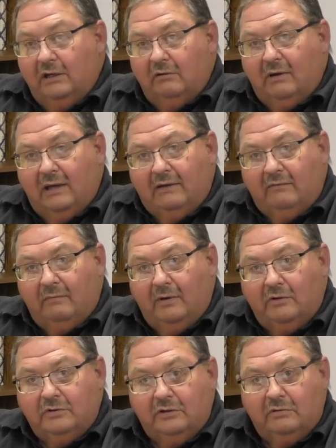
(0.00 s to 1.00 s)
do I have a
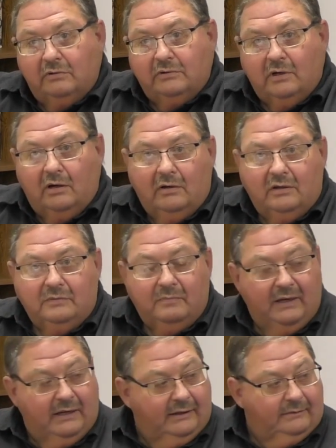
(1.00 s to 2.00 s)
motion to adjourn this
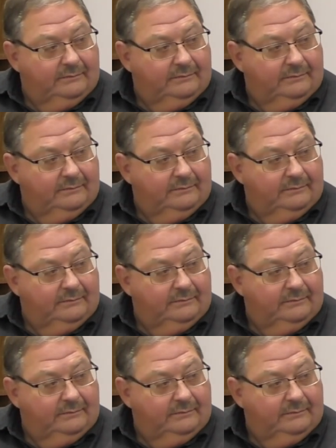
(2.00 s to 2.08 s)
meeting?